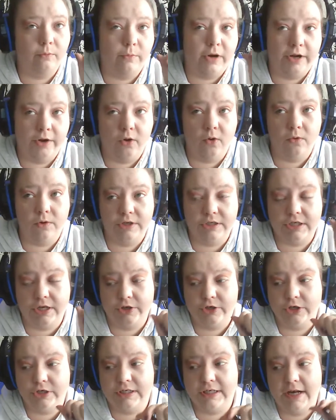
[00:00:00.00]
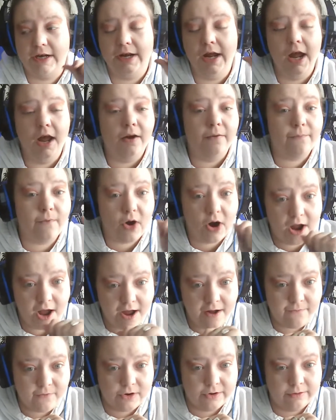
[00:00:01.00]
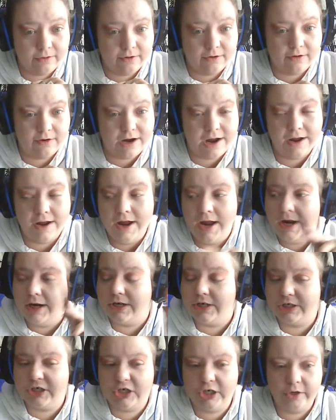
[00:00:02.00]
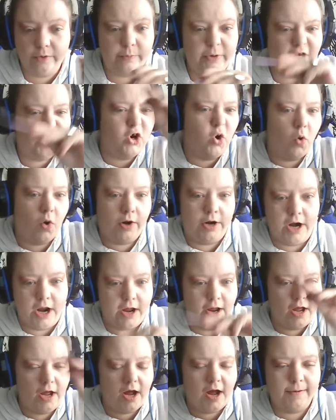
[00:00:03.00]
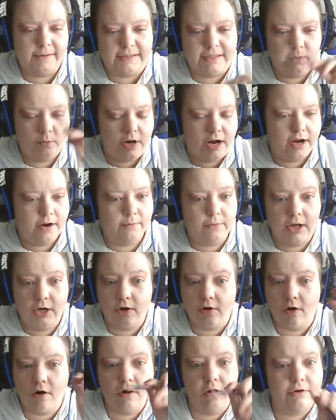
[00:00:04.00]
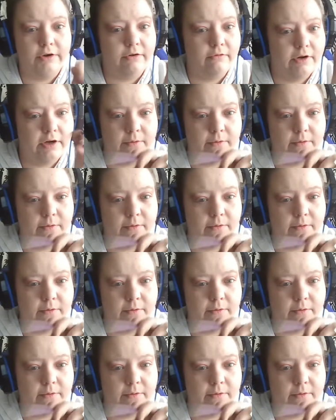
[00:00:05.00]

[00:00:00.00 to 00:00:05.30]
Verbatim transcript: oldest, I should say, forever to learn that. because she'd be going the opposite way. I'm like, girl, you need